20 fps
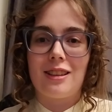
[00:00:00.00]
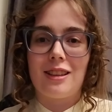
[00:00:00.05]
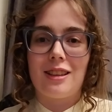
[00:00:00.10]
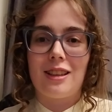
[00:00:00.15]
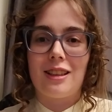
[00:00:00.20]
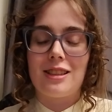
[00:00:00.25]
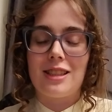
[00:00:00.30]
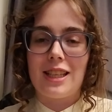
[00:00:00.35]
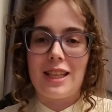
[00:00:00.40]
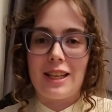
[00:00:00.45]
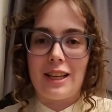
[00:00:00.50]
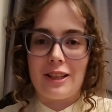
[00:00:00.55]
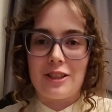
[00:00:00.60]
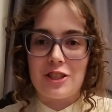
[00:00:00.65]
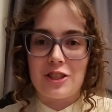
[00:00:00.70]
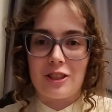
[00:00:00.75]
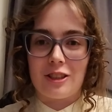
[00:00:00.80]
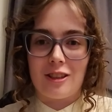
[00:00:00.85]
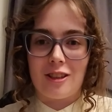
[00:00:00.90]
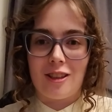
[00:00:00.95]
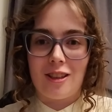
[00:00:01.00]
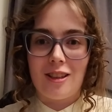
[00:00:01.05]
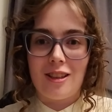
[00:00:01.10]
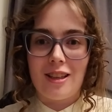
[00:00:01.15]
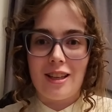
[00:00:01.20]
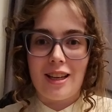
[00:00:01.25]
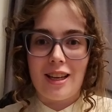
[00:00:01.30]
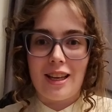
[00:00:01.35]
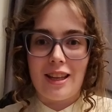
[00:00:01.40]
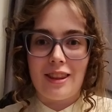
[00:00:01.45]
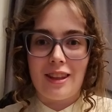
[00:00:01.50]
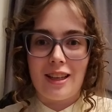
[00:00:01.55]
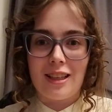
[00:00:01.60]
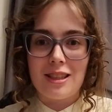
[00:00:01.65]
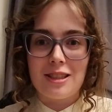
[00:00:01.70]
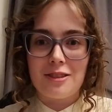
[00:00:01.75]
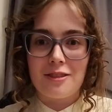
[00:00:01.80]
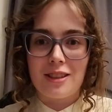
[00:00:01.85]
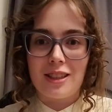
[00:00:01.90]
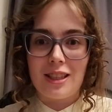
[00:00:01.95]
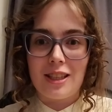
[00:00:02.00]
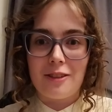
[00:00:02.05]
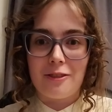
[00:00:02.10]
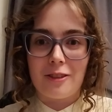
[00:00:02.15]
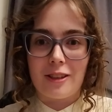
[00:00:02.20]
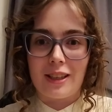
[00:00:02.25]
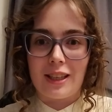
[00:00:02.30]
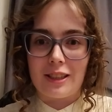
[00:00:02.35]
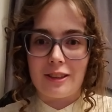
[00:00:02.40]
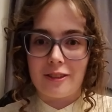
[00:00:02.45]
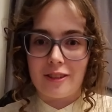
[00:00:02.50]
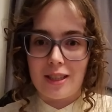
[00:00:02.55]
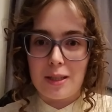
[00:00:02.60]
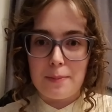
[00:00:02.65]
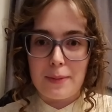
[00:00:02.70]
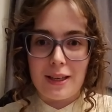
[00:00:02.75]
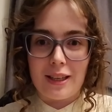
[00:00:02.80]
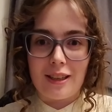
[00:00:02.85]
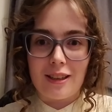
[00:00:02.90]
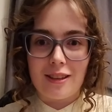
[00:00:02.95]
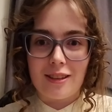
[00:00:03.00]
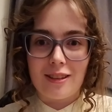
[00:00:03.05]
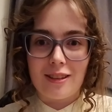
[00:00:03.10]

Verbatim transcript: a teenage girl, and that's really freaking creepy.